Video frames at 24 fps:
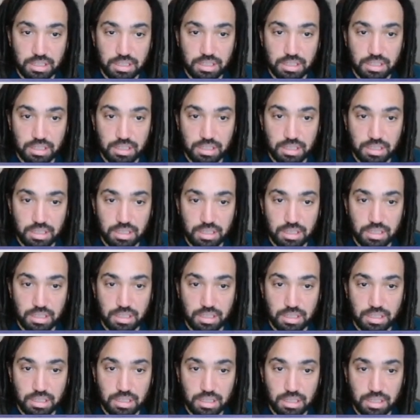
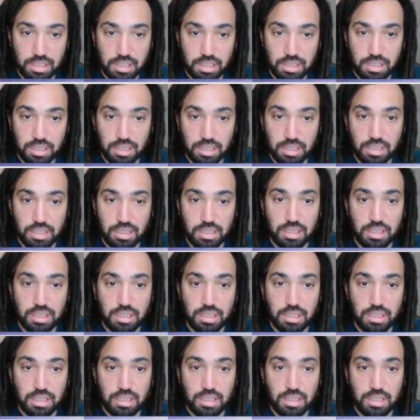(no one is talking)